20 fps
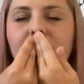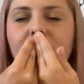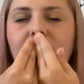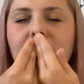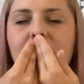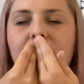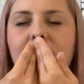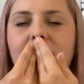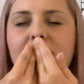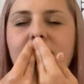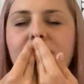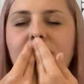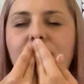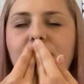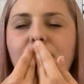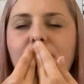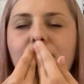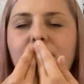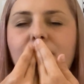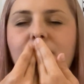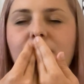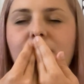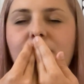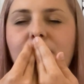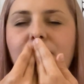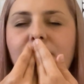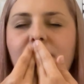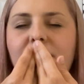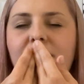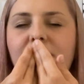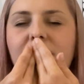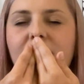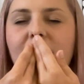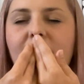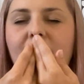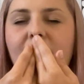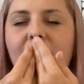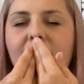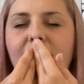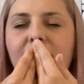And as you breathe
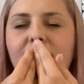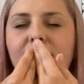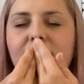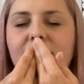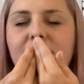out,